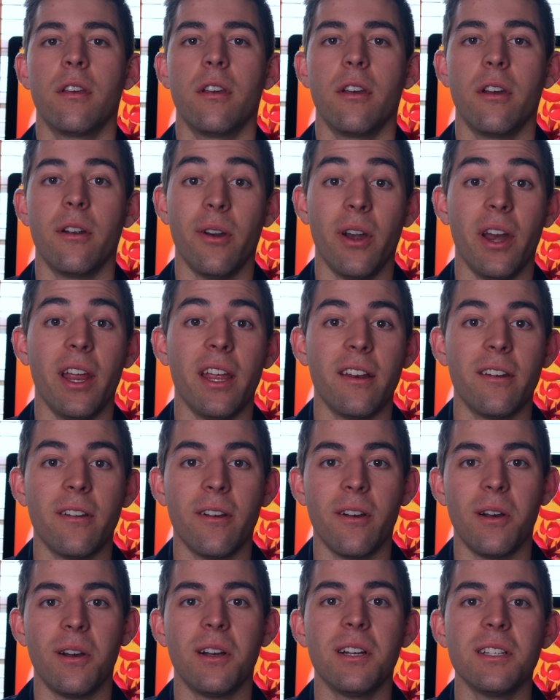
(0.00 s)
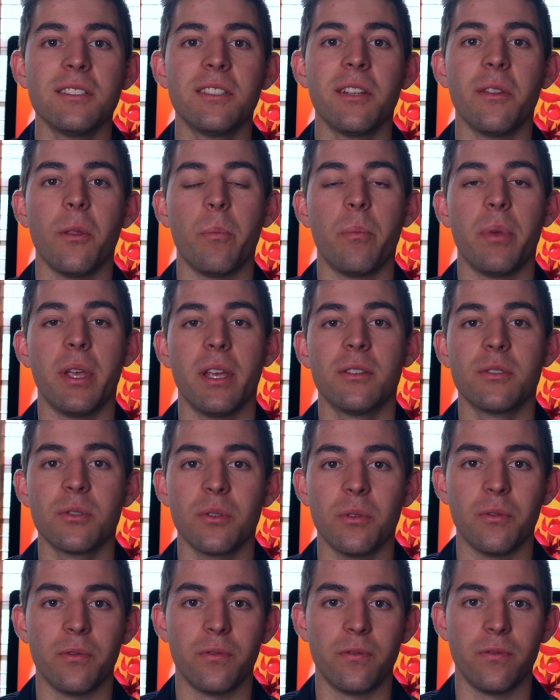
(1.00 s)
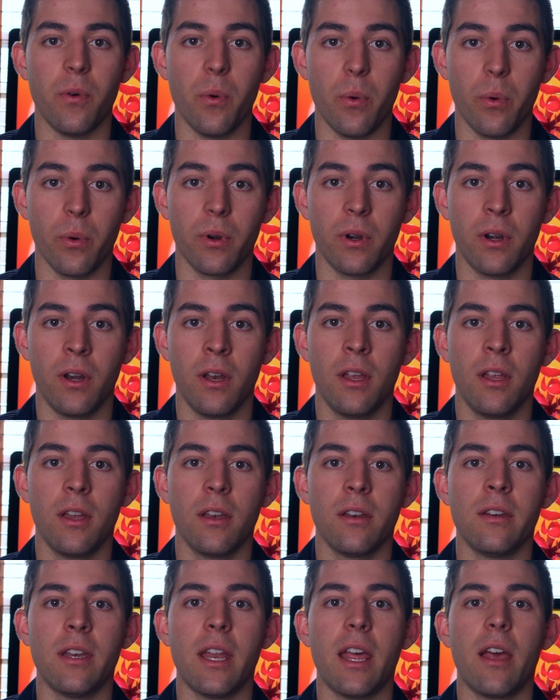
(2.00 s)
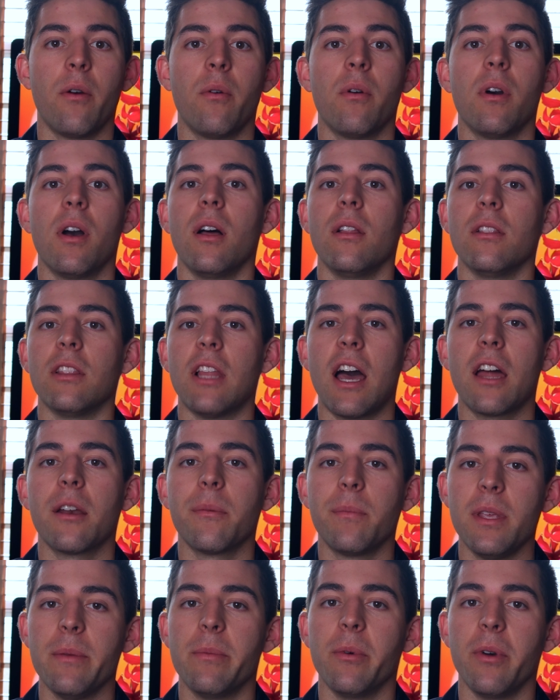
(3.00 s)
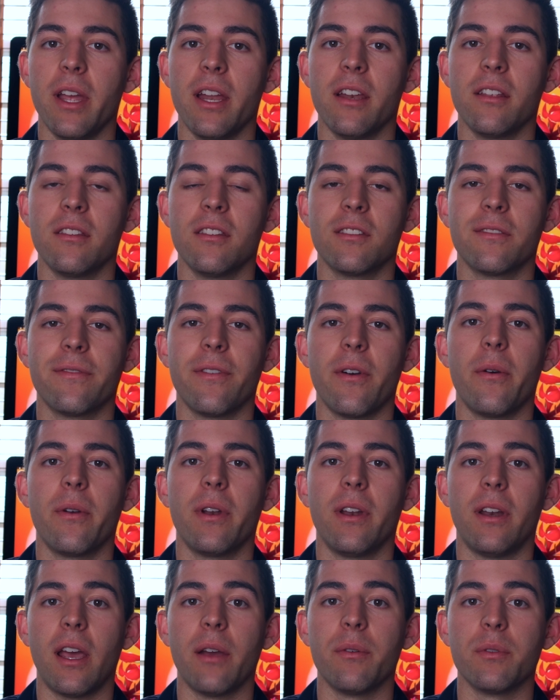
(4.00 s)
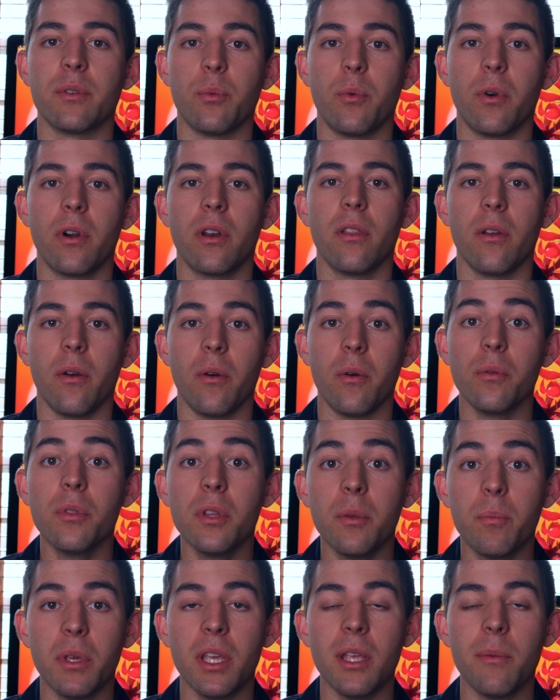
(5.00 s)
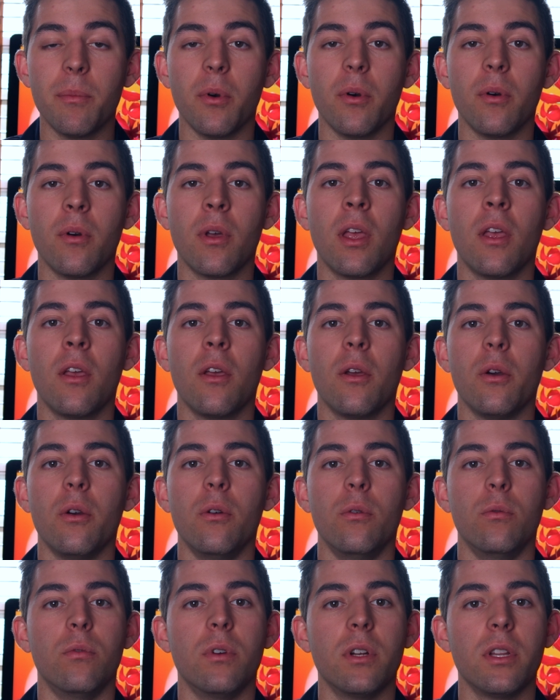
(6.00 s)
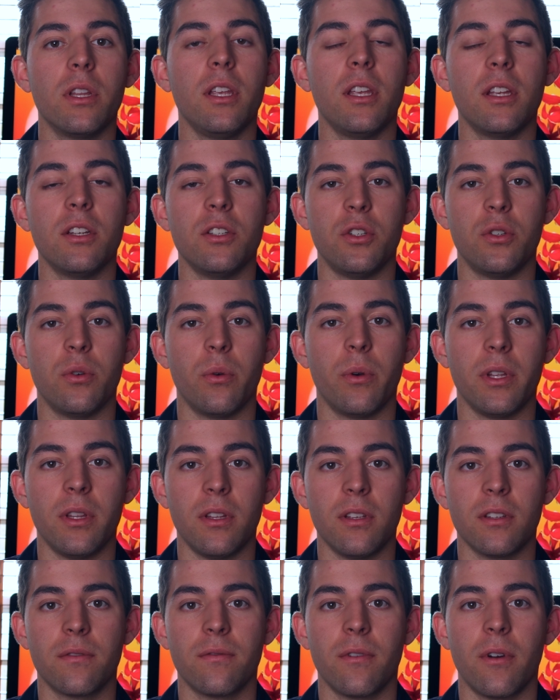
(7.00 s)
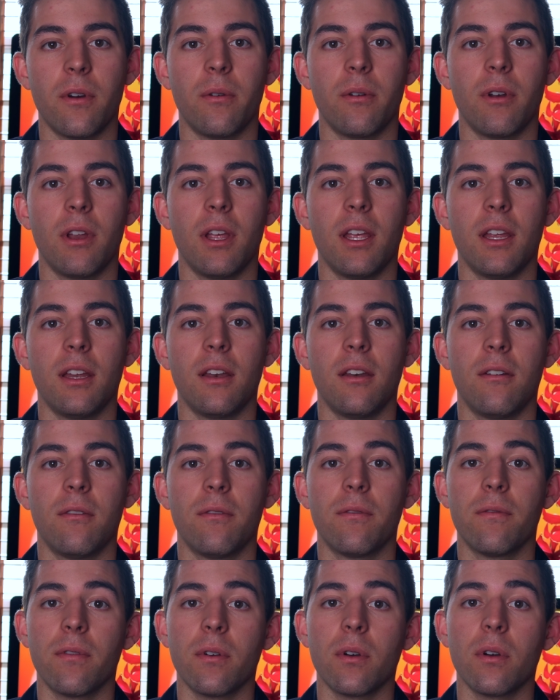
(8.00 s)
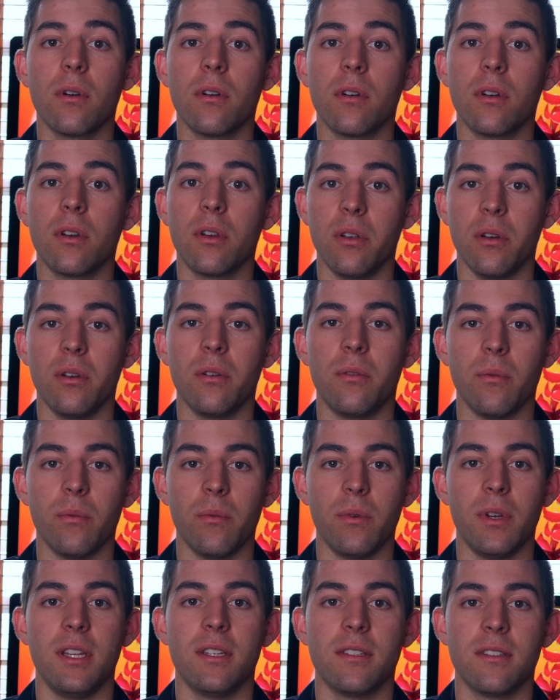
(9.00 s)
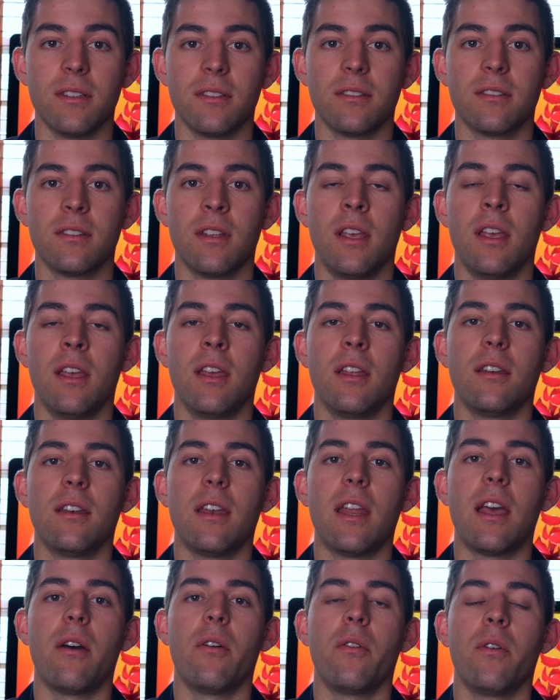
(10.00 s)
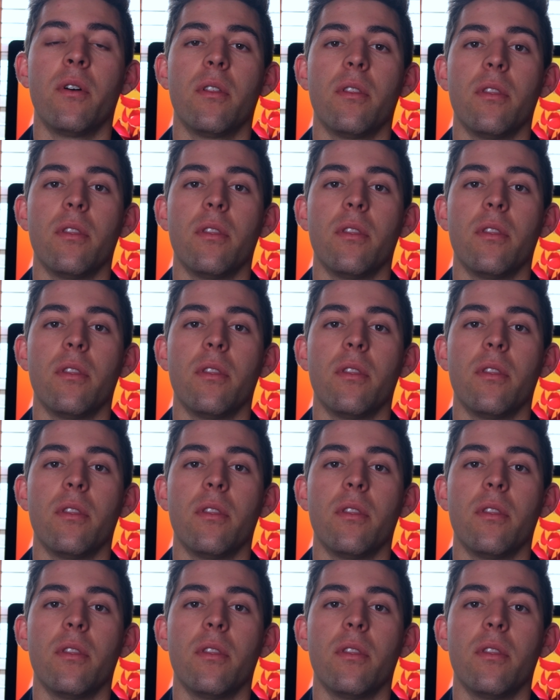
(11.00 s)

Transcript: Alright, on to the Pixel 4. Now, a lot of people hated this phone, and I was one of the only people who really enjoyed this phone, and for good reasons. Now,